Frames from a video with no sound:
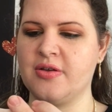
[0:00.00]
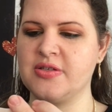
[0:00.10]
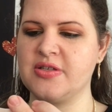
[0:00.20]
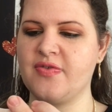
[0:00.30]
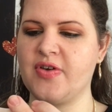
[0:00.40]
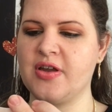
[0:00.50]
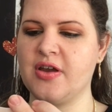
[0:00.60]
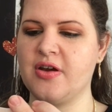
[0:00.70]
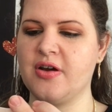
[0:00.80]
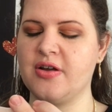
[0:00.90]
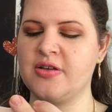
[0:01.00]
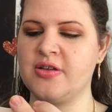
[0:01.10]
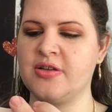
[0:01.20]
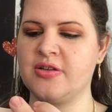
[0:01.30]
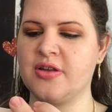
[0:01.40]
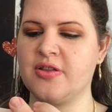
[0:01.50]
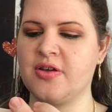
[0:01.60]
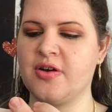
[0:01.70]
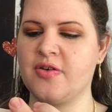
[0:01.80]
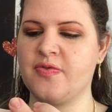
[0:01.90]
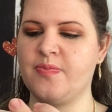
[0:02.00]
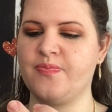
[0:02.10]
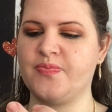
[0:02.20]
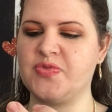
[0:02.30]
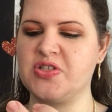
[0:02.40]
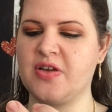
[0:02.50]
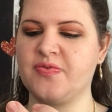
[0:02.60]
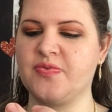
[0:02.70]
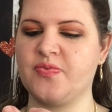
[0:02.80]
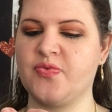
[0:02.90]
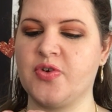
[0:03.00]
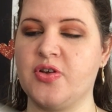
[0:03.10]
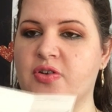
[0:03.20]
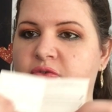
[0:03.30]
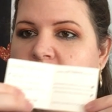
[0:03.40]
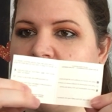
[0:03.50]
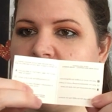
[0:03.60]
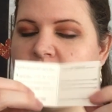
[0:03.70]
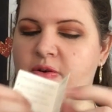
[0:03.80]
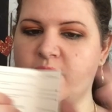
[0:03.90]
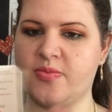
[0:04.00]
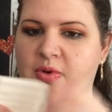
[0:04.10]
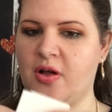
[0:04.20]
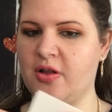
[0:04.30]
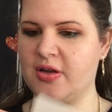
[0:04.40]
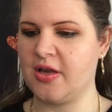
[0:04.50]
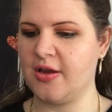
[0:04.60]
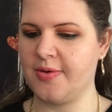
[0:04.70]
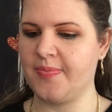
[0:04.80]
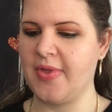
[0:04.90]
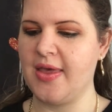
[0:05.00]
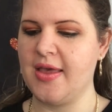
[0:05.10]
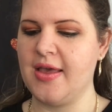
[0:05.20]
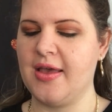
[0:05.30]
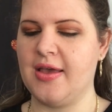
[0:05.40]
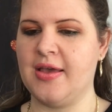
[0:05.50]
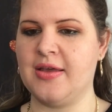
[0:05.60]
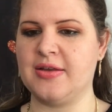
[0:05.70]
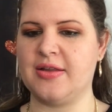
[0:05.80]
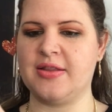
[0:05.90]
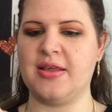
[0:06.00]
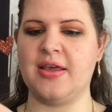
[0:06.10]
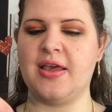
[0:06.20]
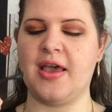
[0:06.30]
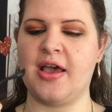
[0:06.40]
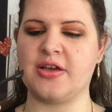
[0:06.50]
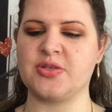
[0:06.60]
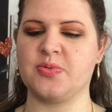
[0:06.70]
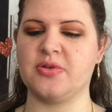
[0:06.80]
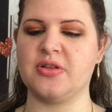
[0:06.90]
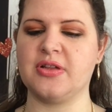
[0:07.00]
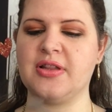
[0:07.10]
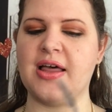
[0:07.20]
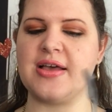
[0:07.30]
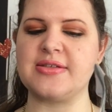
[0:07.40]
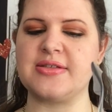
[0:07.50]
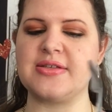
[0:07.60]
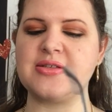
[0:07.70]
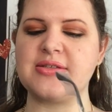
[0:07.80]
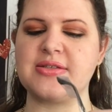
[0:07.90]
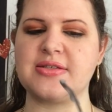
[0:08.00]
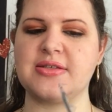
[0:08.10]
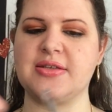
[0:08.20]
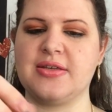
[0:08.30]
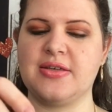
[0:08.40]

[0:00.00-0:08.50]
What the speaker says: stuff on here, and there's stuff for you to follow all on here, and the actual glasses.